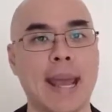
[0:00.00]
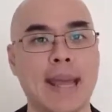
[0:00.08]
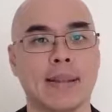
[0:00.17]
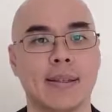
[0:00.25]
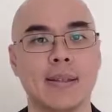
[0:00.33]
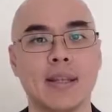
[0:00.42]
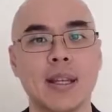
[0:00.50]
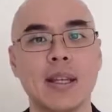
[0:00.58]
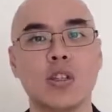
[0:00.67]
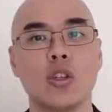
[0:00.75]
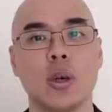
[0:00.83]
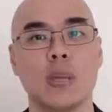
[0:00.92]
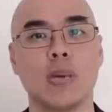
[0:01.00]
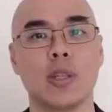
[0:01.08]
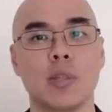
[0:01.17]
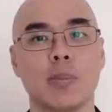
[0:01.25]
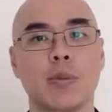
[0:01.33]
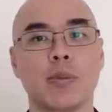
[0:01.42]
and sticking to your
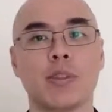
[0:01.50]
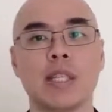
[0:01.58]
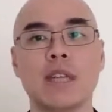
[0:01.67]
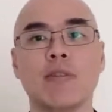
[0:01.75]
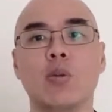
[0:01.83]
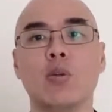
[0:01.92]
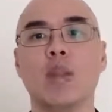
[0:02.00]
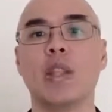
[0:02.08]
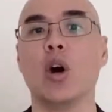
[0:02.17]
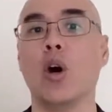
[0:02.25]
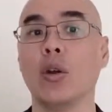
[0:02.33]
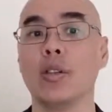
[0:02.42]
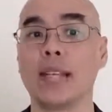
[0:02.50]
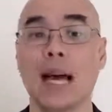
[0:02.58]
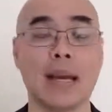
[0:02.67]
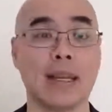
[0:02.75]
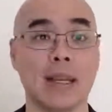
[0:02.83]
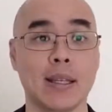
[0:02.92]
principles even when the odds
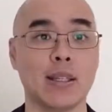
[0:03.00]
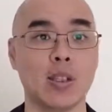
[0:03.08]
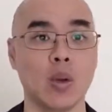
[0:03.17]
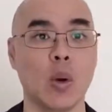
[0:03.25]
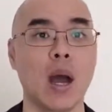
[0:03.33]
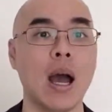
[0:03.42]
are against you.